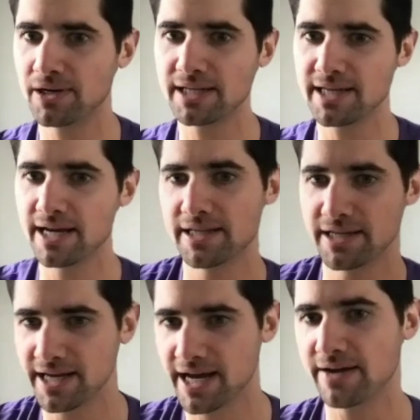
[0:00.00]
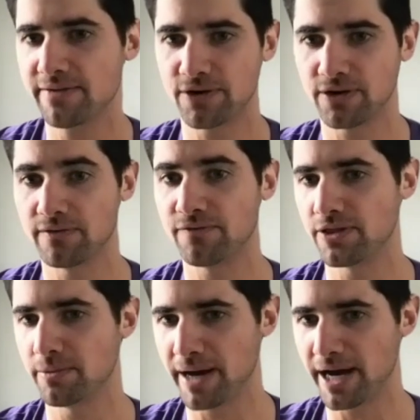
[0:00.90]
at the end of the day for
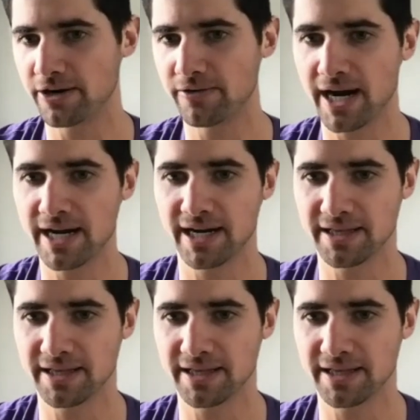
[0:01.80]
the better, right?